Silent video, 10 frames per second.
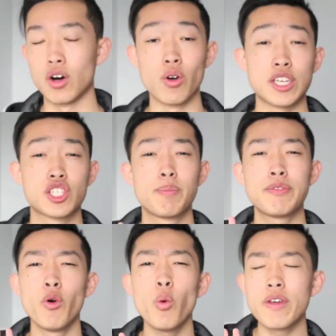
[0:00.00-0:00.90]
Alright, so
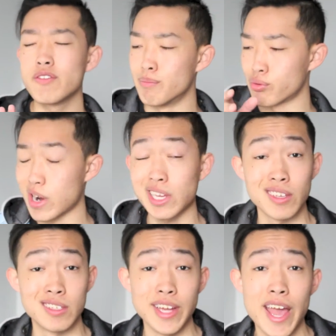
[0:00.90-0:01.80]
before we even break
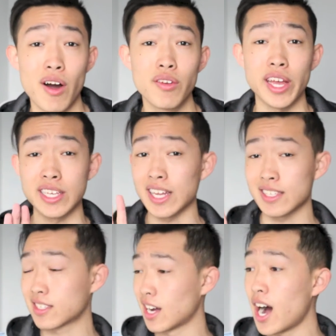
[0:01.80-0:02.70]
this down and
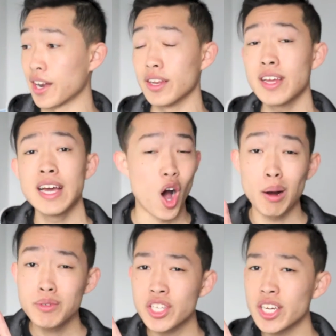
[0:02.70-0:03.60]
get started,
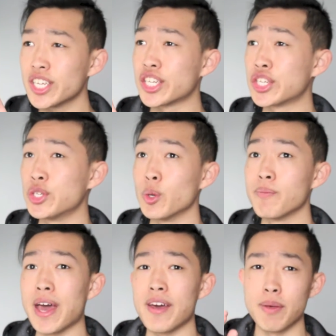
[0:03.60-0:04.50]
I'm just gonna
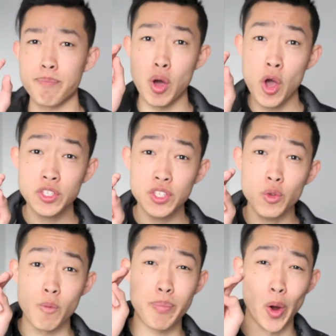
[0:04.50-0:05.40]
assume that the
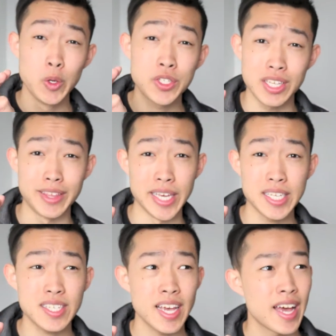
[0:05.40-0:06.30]
person who posted
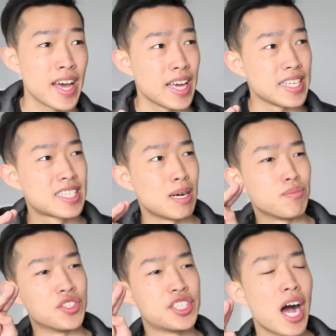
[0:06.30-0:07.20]
this is
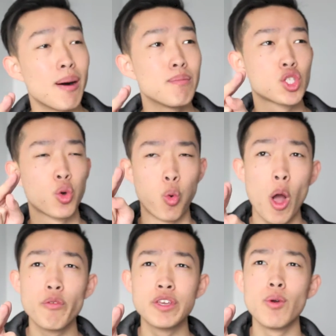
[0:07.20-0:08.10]
some dumb
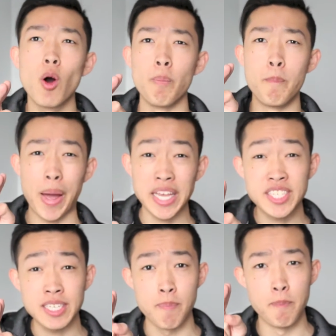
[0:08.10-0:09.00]
12-year-old
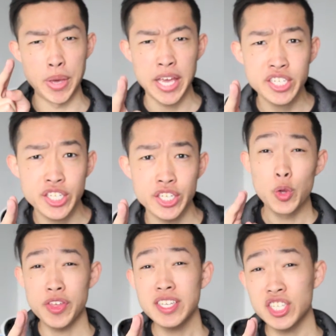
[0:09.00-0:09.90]
basic bitch
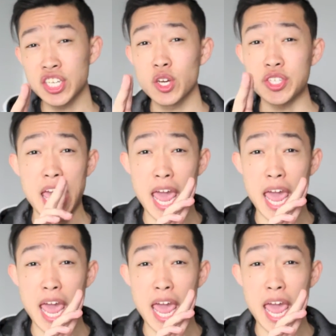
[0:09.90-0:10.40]
who thinks she knows